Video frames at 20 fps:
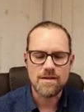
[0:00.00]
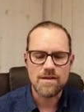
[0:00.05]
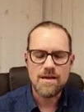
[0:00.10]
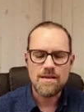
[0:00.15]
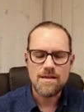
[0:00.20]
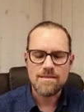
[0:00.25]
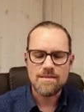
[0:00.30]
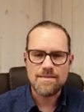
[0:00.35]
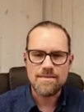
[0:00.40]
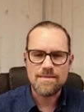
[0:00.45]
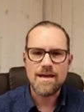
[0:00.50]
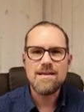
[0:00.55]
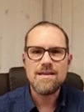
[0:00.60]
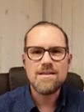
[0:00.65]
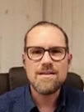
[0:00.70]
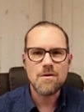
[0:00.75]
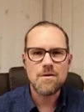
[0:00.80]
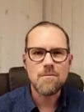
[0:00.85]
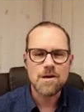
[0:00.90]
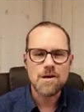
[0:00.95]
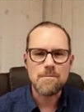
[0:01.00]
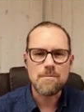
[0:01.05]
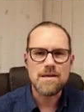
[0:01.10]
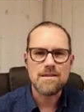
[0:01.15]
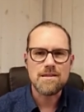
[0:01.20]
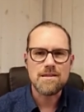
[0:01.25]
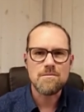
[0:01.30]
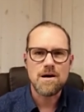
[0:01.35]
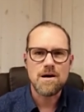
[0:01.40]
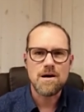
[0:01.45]
they don't want to be
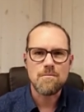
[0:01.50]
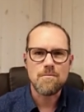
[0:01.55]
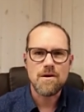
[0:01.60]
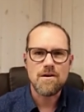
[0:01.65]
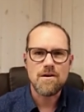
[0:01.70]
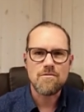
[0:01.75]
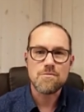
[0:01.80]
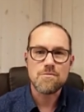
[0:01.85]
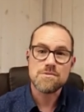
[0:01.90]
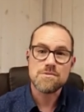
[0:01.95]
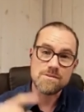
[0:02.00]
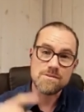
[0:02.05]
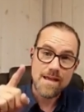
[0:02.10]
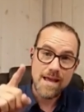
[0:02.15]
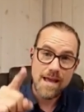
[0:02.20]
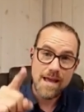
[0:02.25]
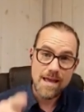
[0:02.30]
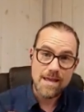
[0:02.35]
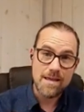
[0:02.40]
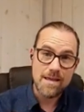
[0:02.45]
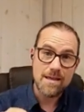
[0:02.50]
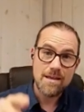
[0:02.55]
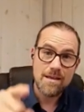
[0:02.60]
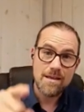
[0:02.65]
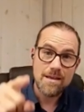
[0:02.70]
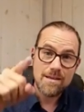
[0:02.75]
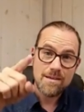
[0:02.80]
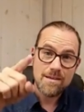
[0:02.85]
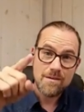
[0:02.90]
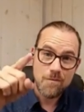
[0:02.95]
the one where everyone says, hey,
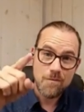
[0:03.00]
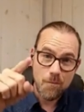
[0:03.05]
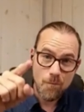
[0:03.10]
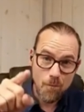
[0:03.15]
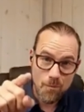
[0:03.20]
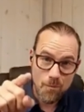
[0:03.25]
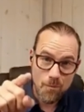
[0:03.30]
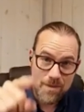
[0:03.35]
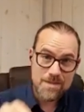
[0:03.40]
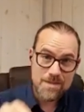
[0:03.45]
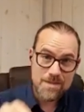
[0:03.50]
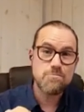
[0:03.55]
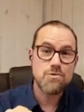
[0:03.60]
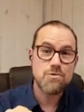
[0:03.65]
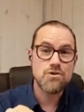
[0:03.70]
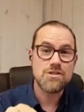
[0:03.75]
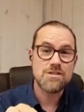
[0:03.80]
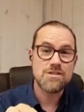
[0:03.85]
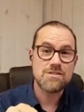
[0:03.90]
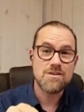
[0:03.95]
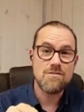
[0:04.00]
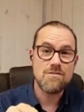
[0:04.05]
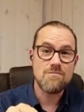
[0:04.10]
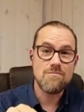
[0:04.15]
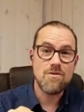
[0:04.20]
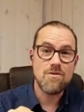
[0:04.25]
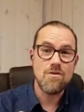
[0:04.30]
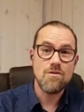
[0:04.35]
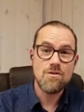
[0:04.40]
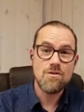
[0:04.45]
this project's gone
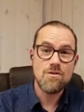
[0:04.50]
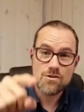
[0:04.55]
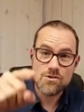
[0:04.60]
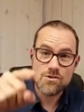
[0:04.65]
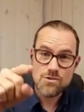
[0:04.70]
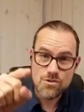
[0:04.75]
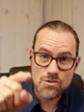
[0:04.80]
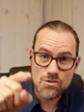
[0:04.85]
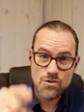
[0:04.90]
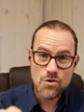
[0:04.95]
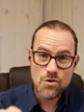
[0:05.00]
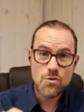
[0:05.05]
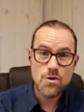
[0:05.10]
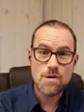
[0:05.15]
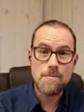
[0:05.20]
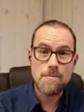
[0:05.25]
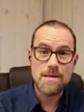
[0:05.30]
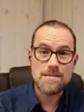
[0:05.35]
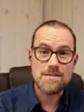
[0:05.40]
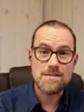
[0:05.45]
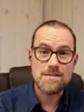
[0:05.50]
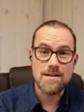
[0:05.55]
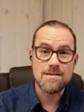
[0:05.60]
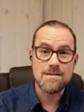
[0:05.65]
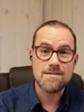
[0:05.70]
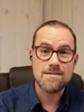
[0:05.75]
wrong because you committed us to